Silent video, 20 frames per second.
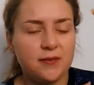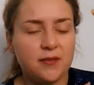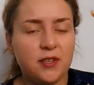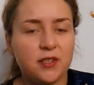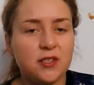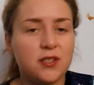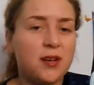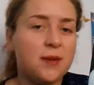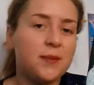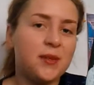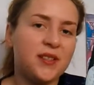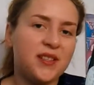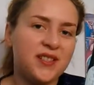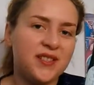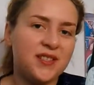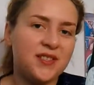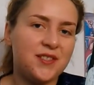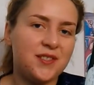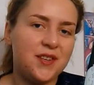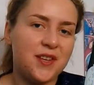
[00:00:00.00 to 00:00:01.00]
The first time I
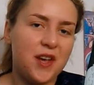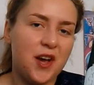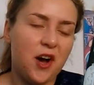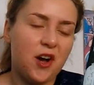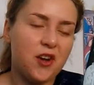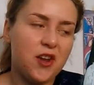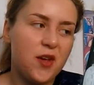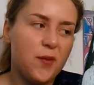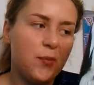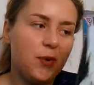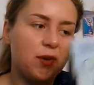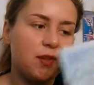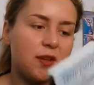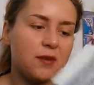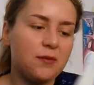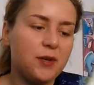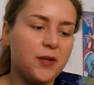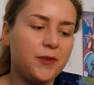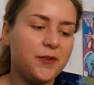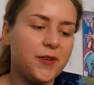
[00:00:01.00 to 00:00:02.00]
listened to the audiobook
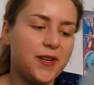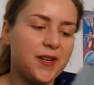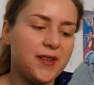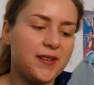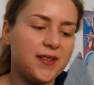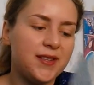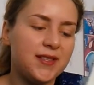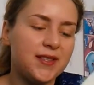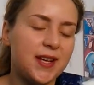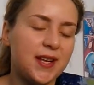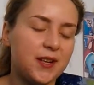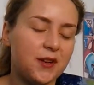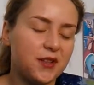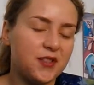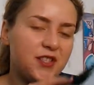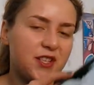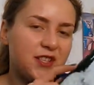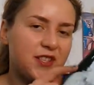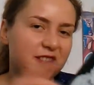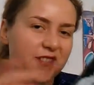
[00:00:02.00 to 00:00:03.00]
and while reading this I
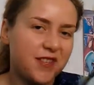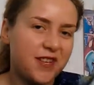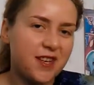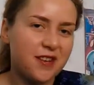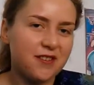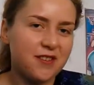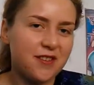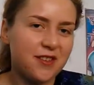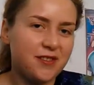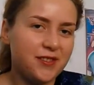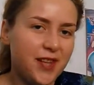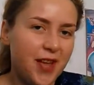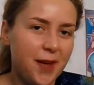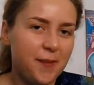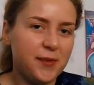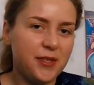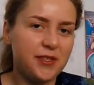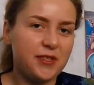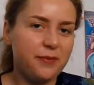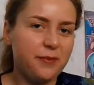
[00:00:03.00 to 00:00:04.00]
could just hear Neil
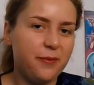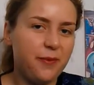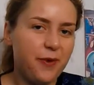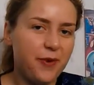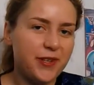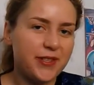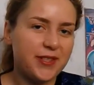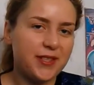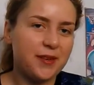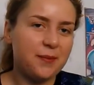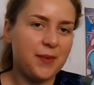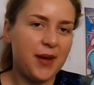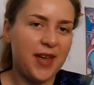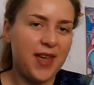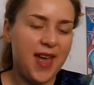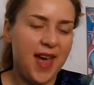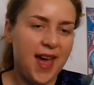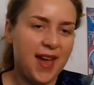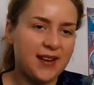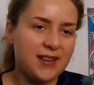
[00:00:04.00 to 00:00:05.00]
Gaiman's voice in
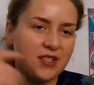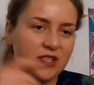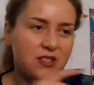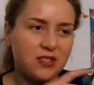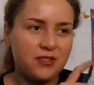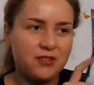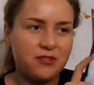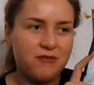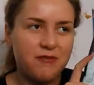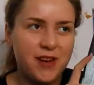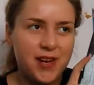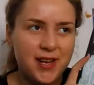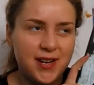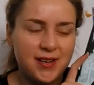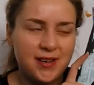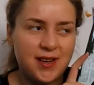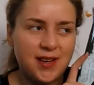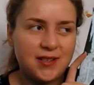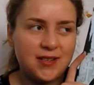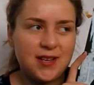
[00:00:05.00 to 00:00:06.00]
my head just
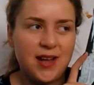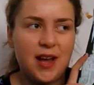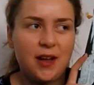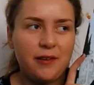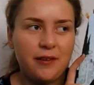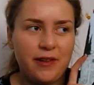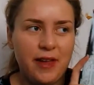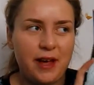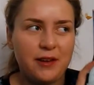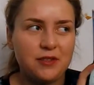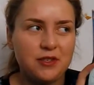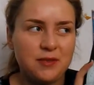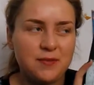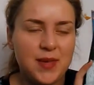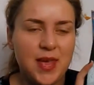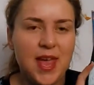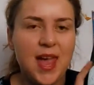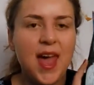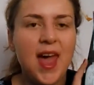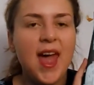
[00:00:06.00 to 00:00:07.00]
reading this out loud to
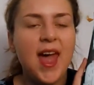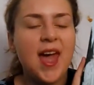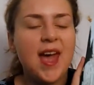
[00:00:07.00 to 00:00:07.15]
me.